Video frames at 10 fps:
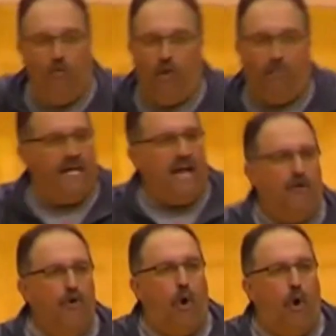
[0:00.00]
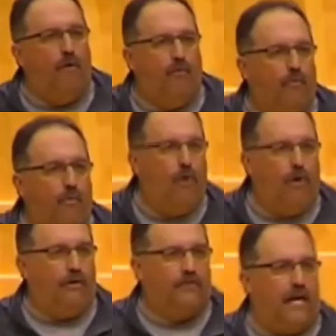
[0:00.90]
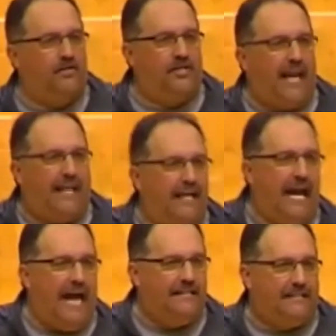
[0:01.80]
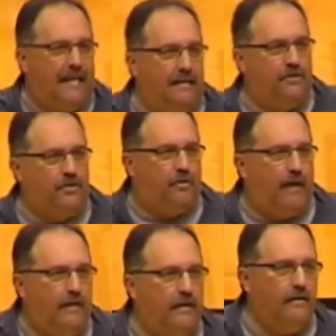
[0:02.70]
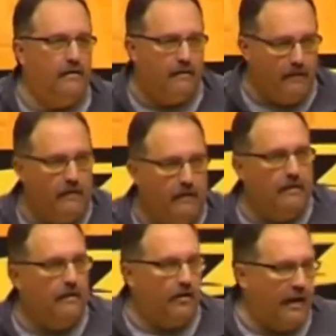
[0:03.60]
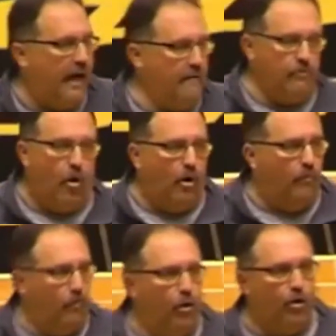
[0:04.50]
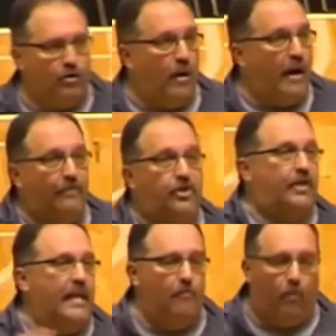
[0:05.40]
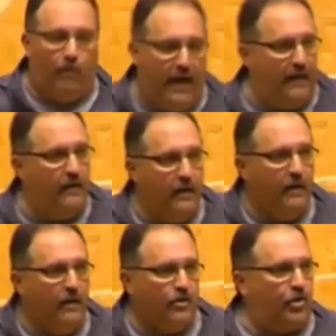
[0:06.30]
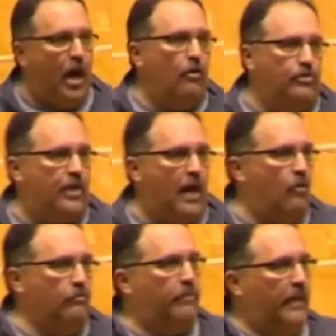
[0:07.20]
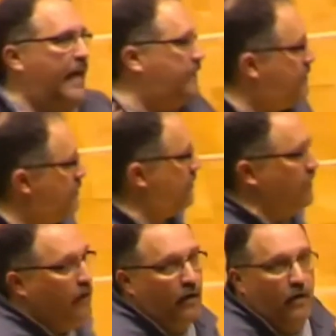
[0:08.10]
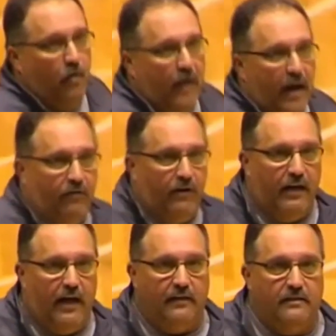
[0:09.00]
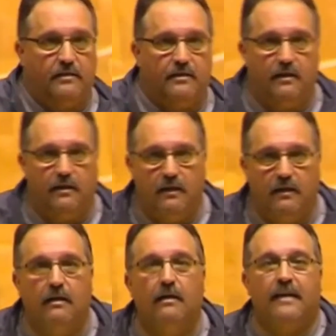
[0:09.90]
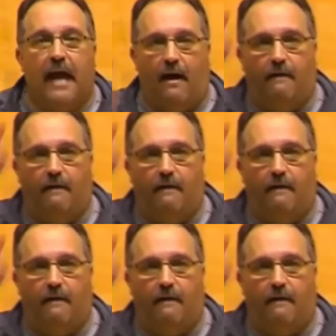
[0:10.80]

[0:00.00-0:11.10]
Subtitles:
be our normal rules on the second guy setting the screen. Okay? Normal rules. Whatever scheme we're in. Show, zone, blitz, whatever it is. Yeah.